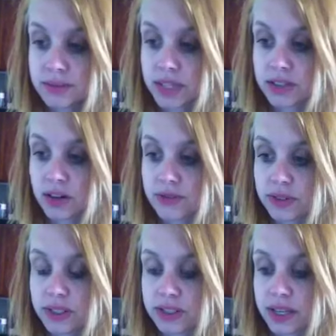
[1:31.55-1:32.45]
as
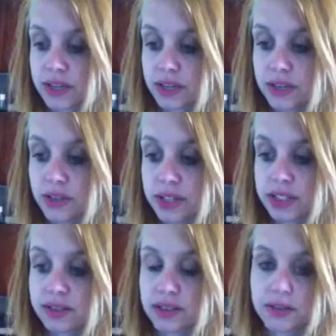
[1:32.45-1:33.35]
awful as the
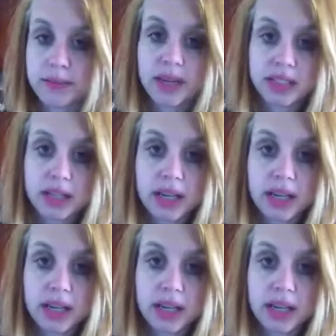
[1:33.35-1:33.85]
ingredients sound, it makes